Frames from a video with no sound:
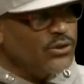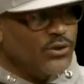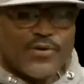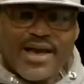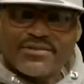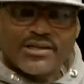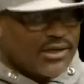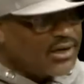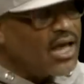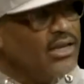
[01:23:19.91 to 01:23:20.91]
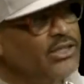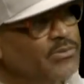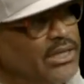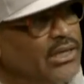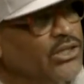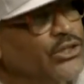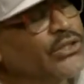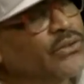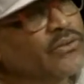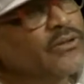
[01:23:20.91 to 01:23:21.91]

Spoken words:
You have an acknowledgement issue.